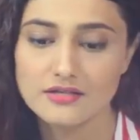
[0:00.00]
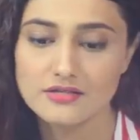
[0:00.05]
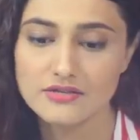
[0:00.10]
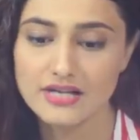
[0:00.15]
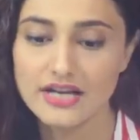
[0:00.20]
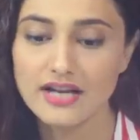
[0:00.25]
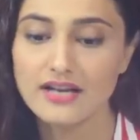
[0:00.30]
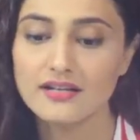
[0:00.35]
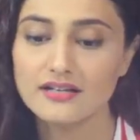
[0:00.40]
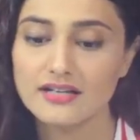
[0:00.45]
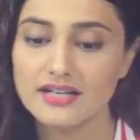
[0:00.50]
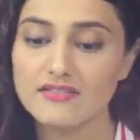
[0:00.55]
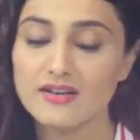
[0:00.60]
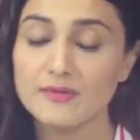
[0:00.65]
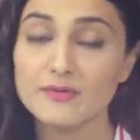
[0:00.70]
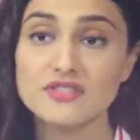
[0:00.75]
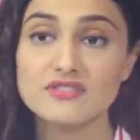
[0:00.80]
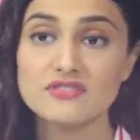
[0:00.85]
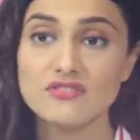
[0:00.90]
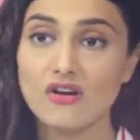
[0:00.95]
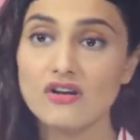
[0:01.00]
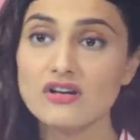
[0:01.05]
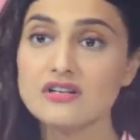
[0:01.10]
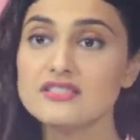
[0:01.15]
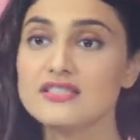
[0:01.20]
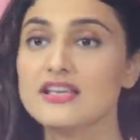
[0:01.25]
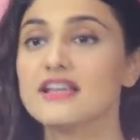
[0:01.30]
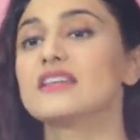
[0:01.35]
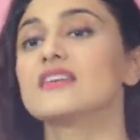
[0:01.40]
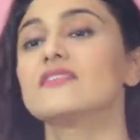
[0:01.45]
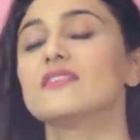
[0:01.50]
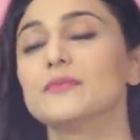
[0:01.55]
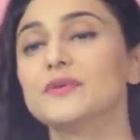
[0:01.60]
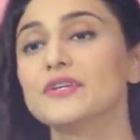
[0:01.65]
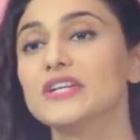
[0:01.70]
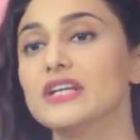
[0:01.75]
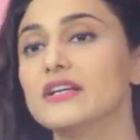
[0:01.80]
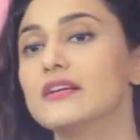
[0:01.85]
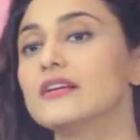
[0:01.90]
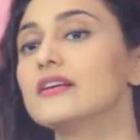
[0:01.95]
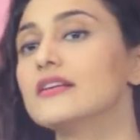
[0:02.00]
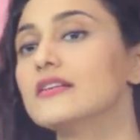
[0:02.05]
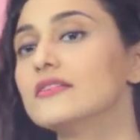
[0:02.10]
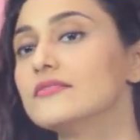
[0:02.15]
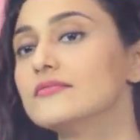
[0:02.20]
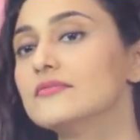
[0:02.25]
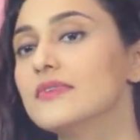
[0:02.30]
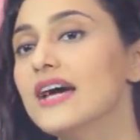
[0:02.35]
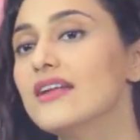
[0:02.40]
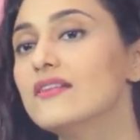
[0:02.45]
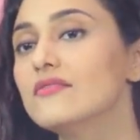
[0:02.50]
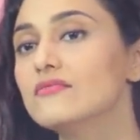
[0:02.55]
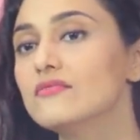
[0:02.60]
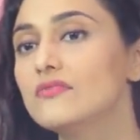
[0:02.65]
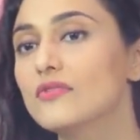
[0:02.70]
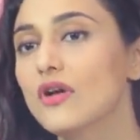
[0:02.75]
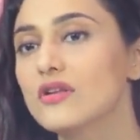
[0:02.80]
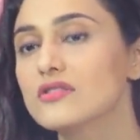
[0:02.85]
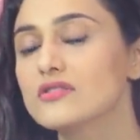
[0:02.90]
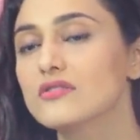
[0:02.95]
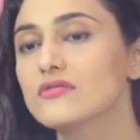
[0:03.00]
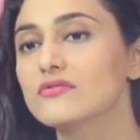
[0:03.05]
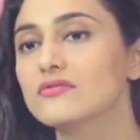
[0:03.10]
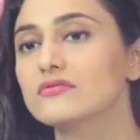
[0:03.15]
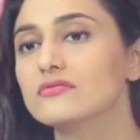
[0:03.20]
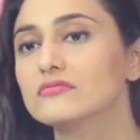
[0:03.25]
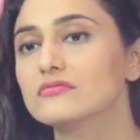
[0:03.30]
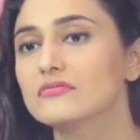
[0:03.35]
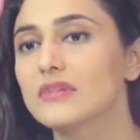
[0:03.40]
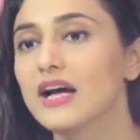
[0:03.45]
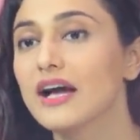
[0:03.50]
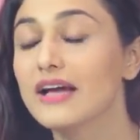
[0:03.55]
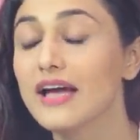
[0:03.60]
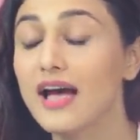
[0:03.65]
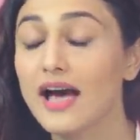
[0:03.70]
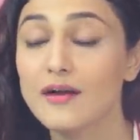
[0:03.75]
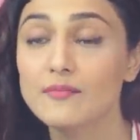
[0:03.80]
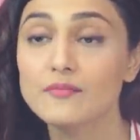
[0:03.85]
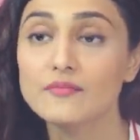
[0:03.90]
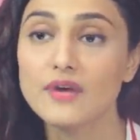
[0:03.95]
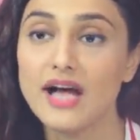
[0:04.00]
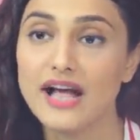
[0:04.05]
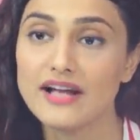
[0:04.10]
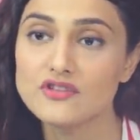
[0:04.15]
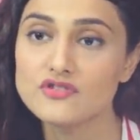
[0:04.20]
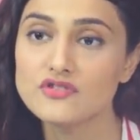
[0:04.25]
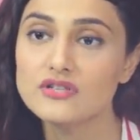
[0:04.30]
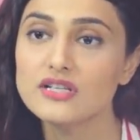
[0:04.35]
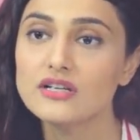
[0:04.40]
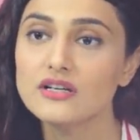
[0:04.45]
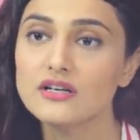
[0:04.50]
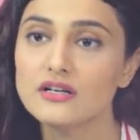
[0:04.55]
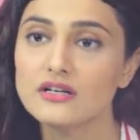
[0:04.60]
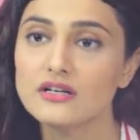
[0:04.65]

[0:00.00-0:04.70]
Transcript: So yeah, give up on salts and give up on dairy and lots of. I am actually